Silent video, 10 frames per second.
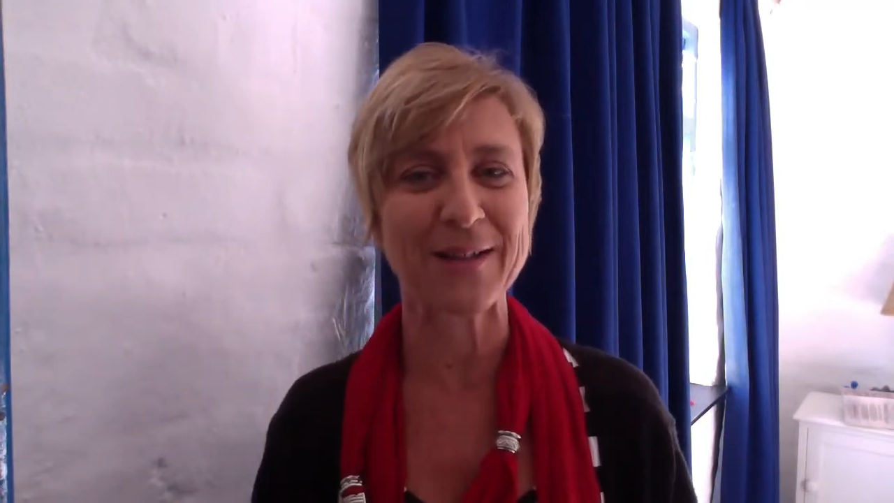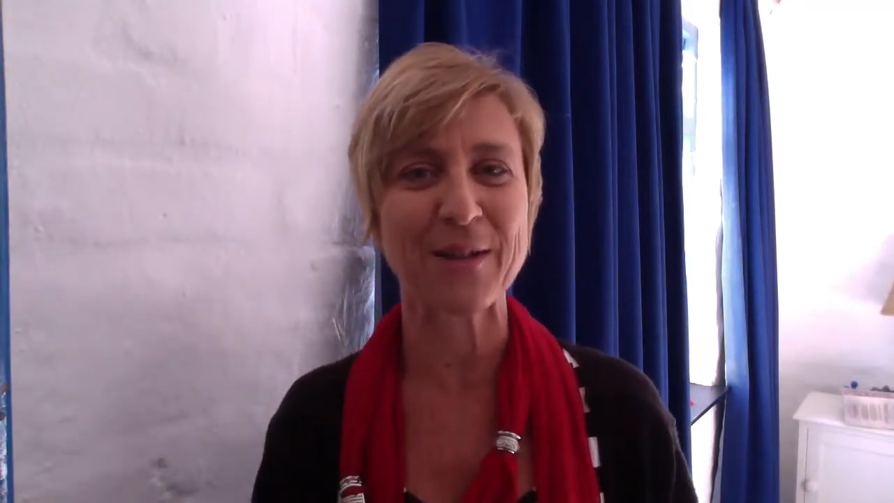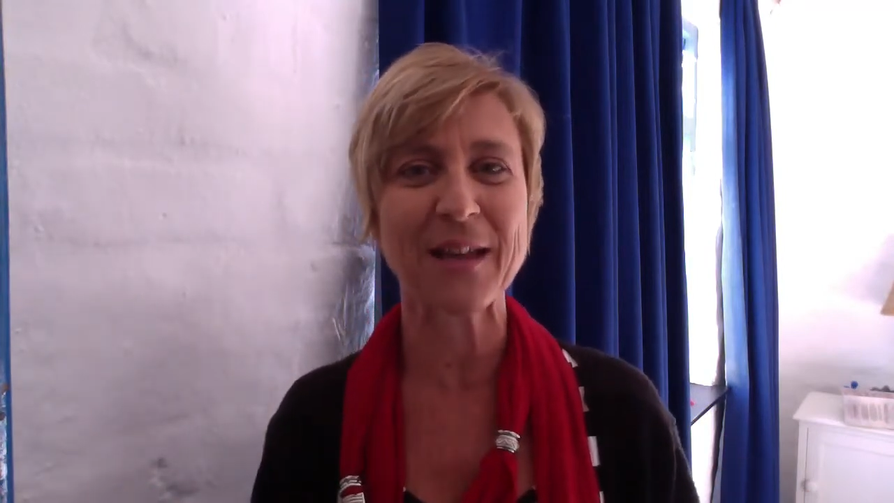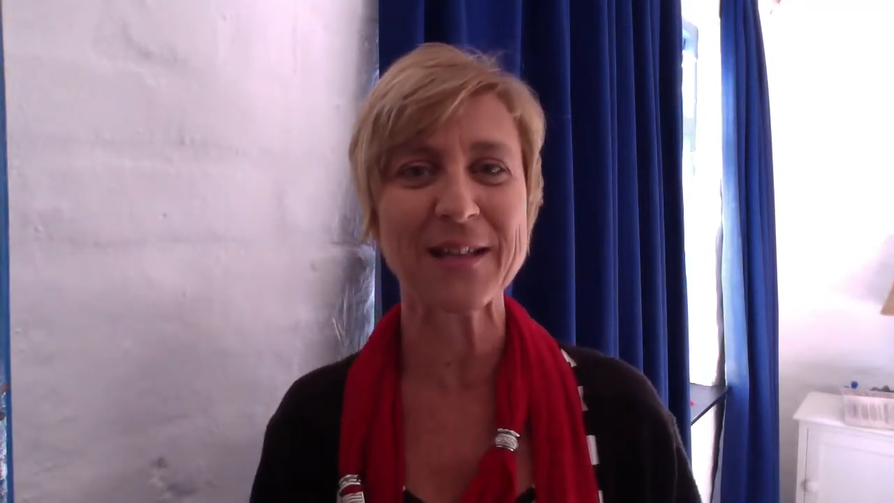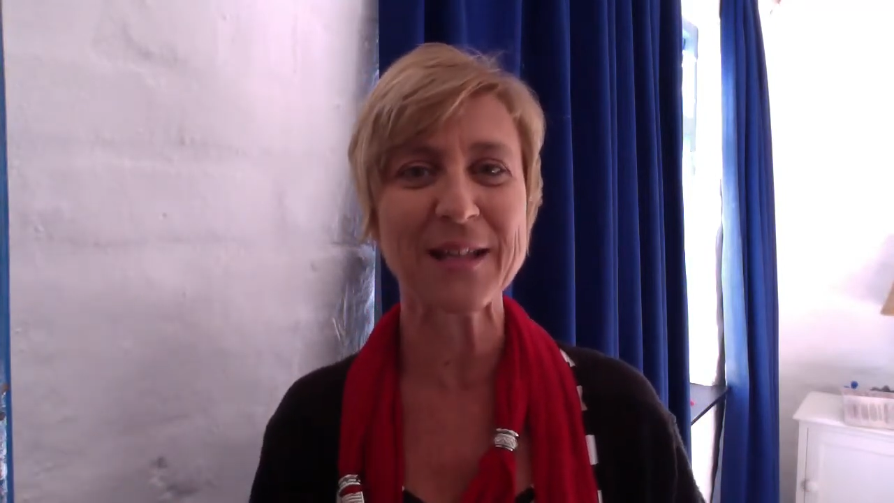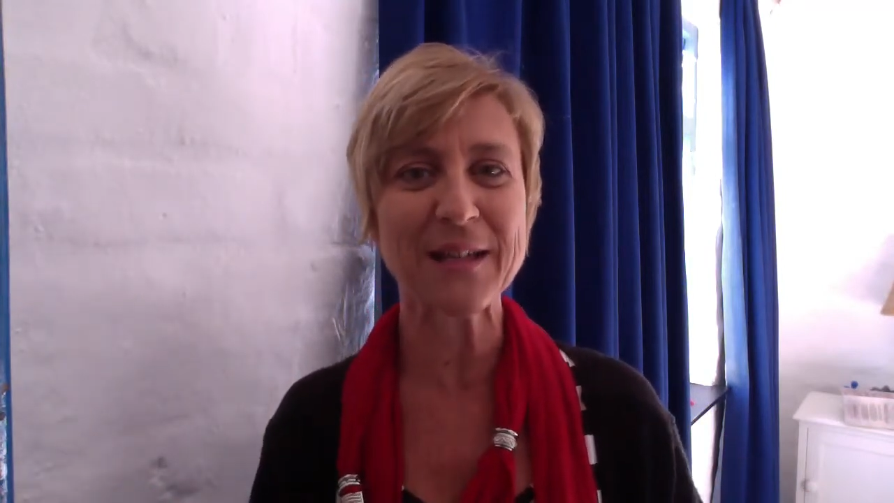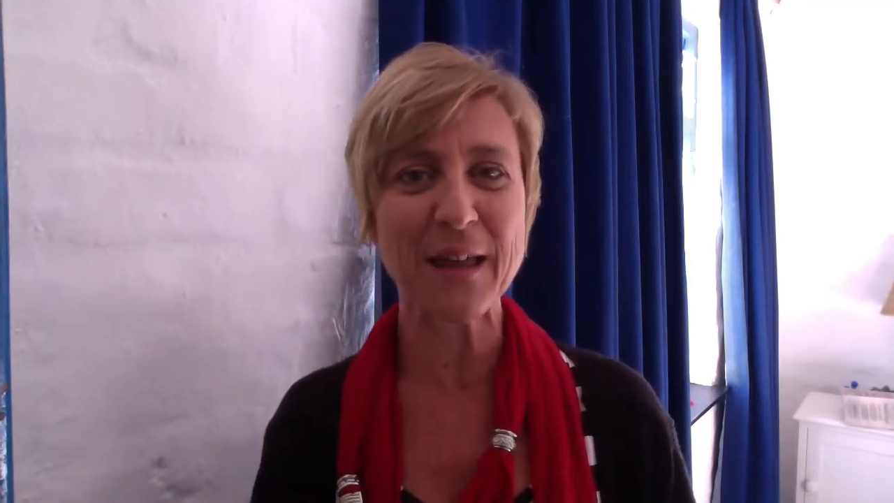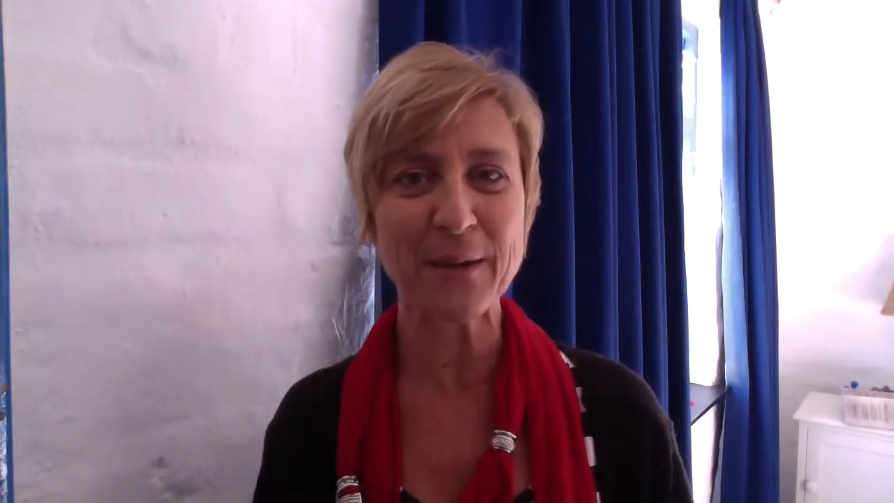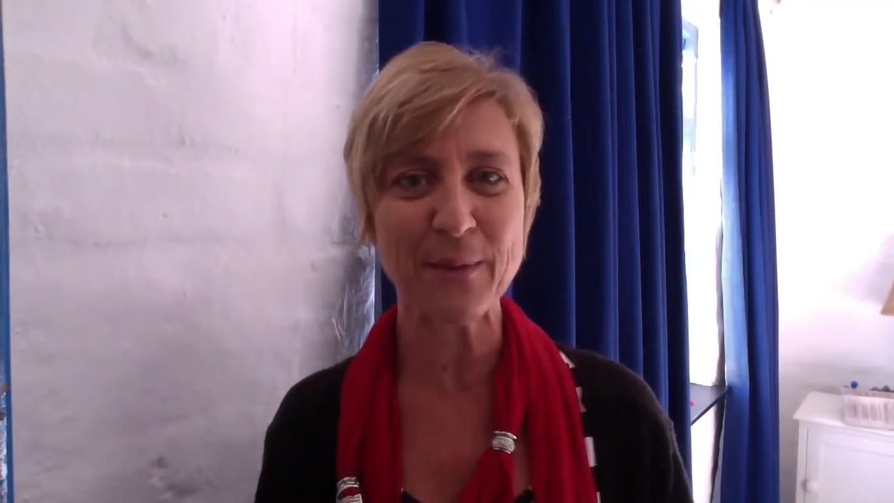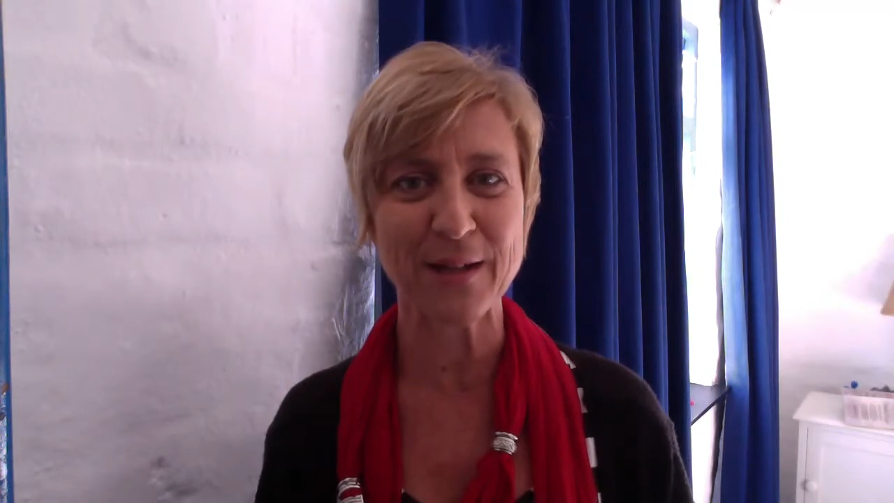So that's
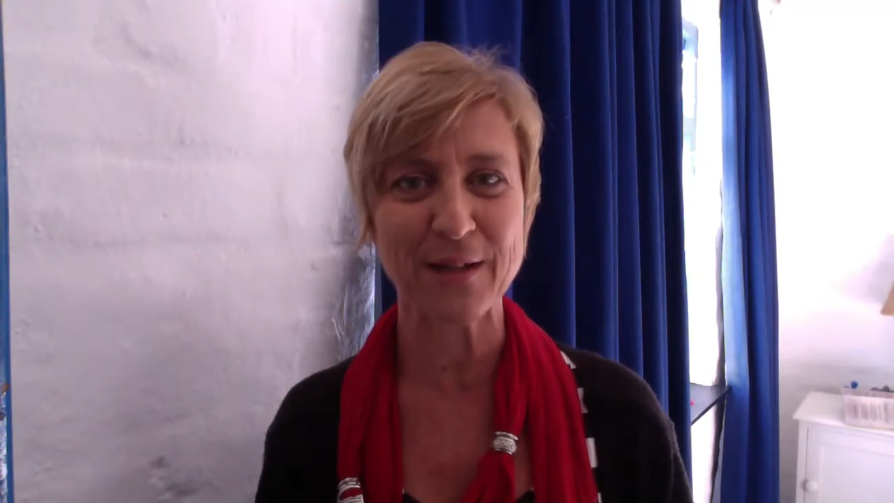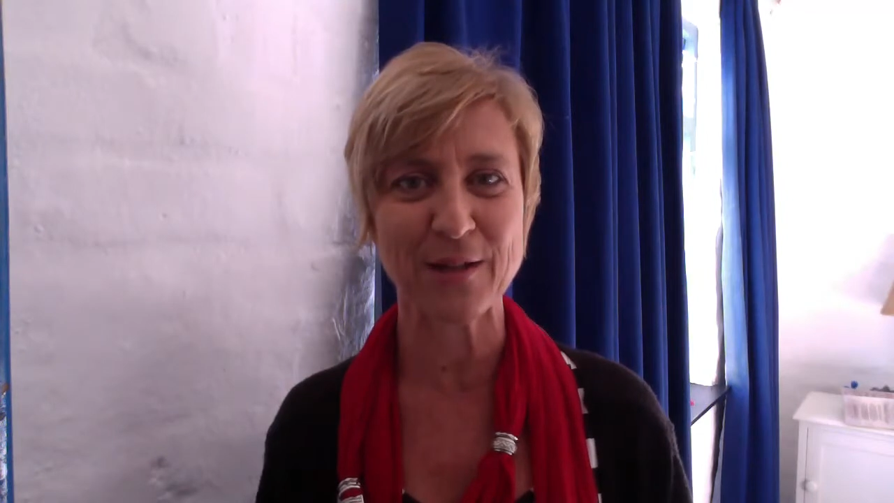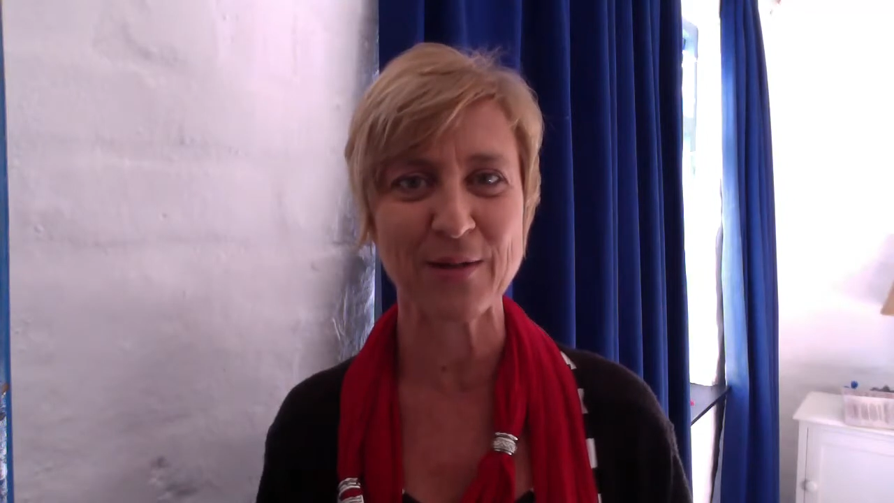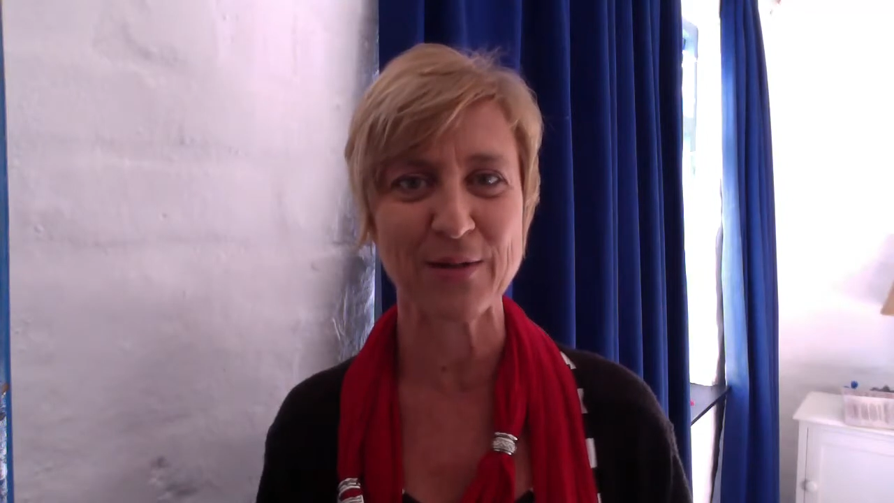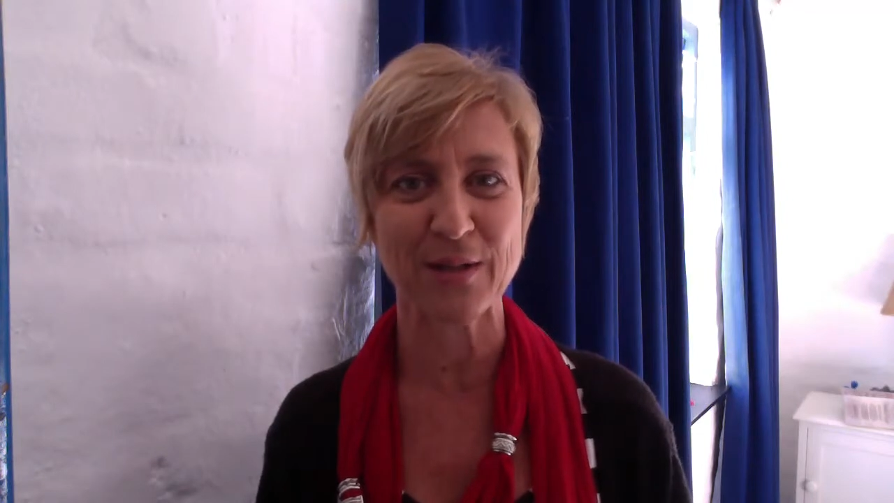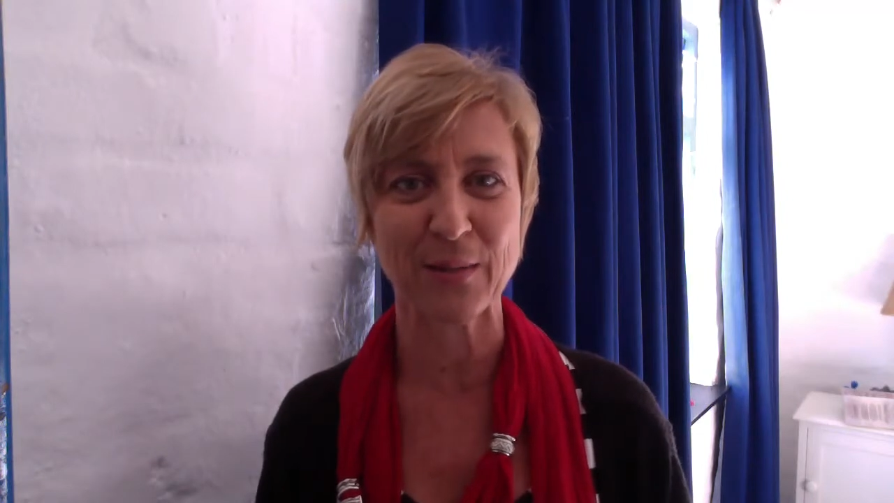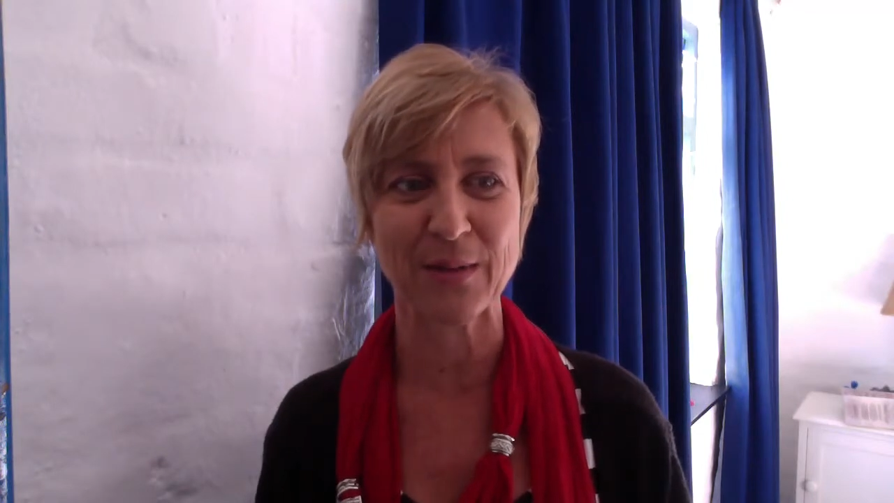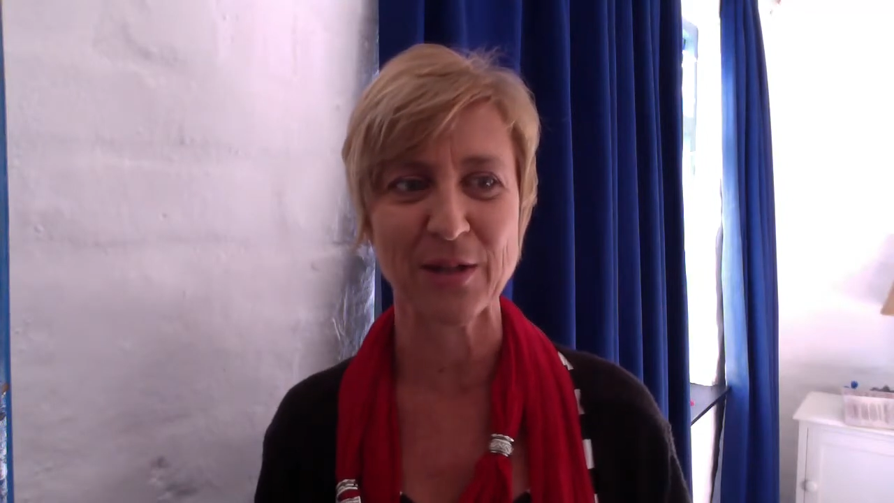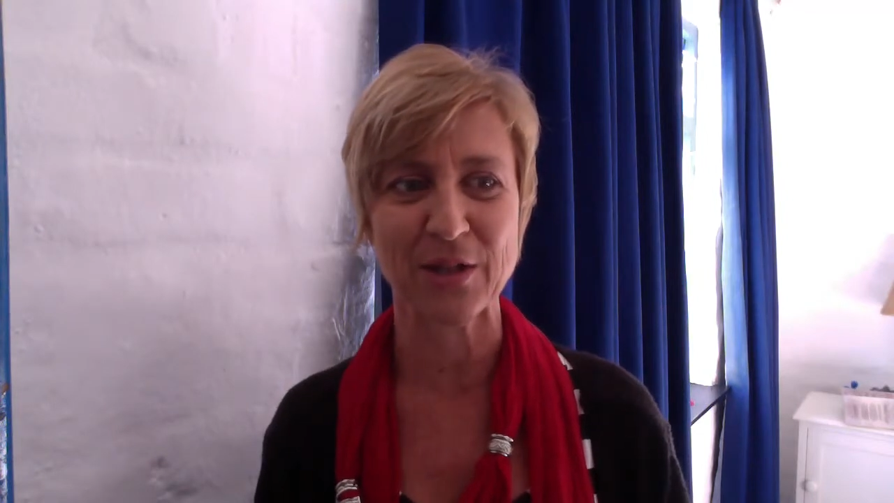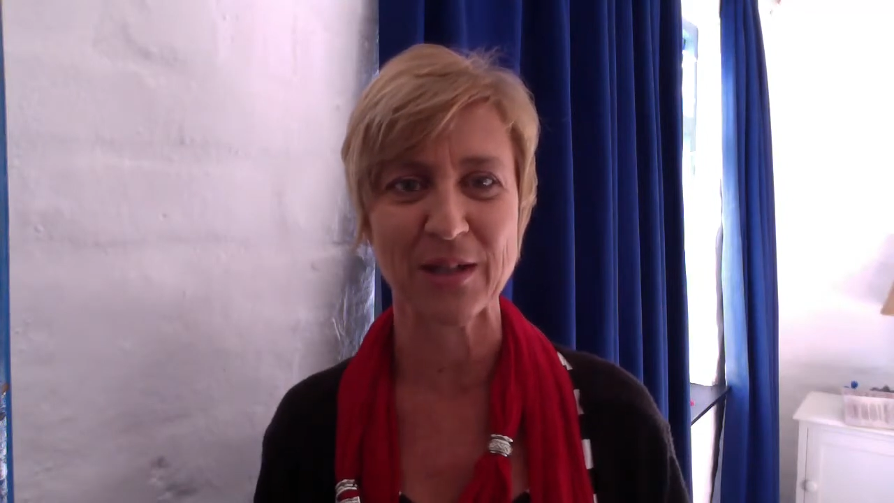another way to use a
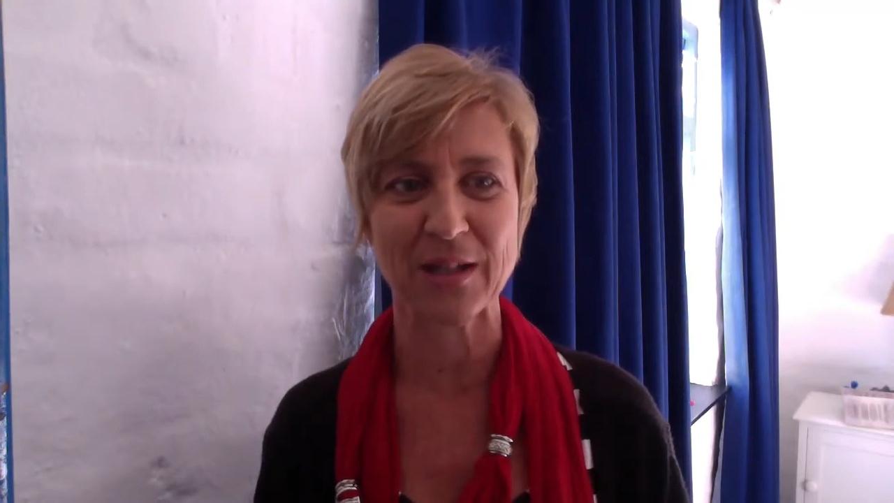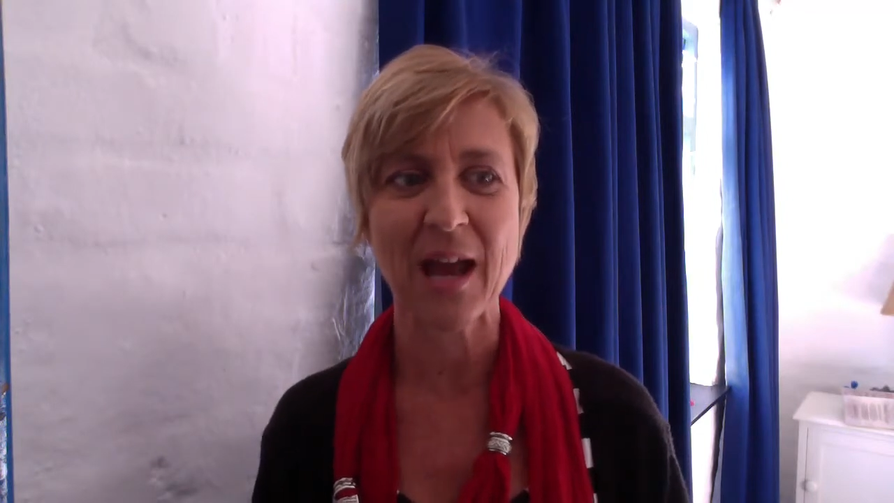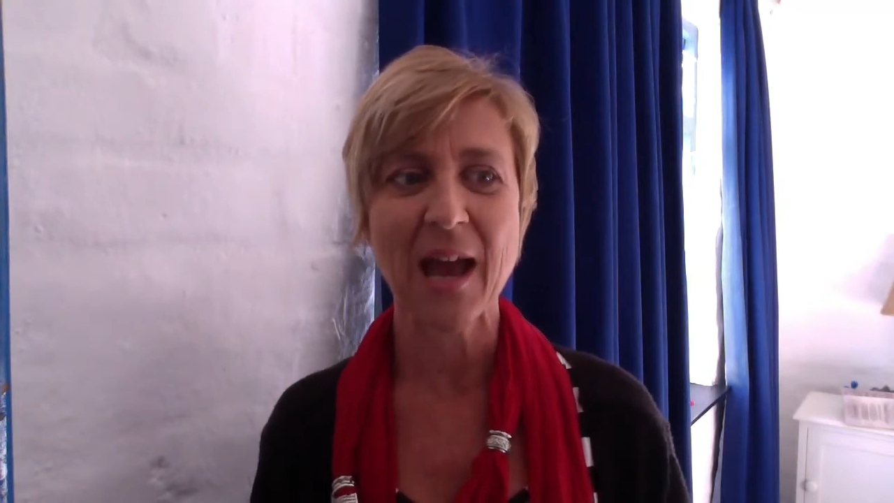question.